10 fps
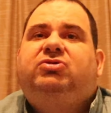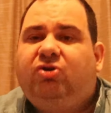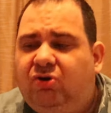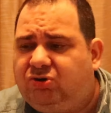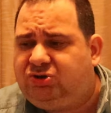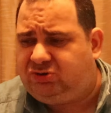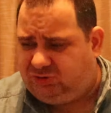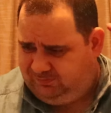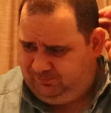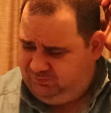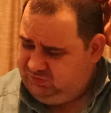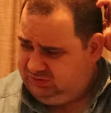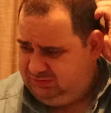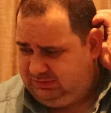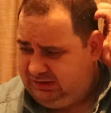Talk to them.
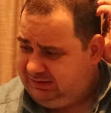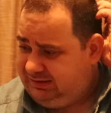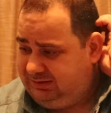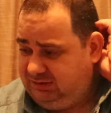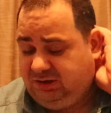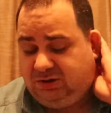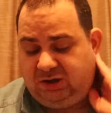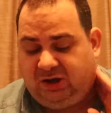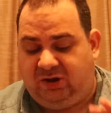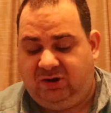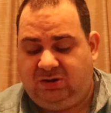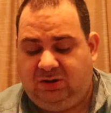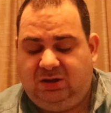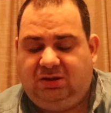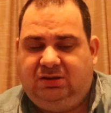You know,
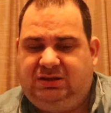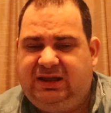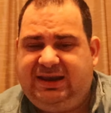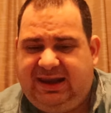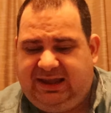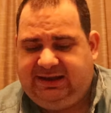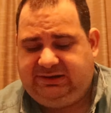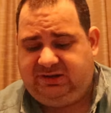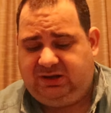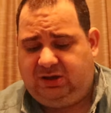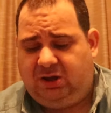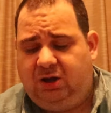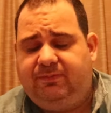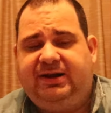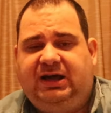you need to
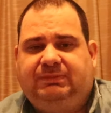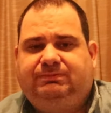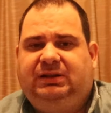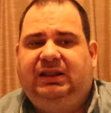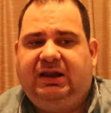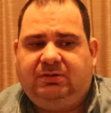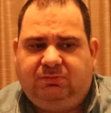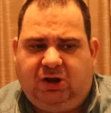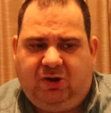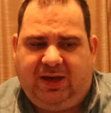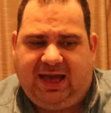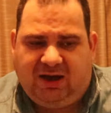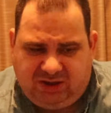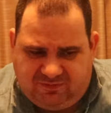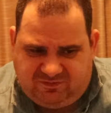open up, let them know
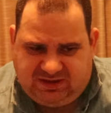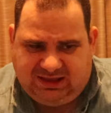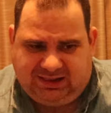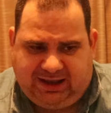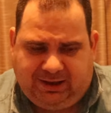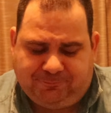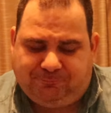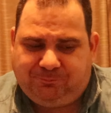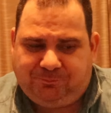how you're feeling.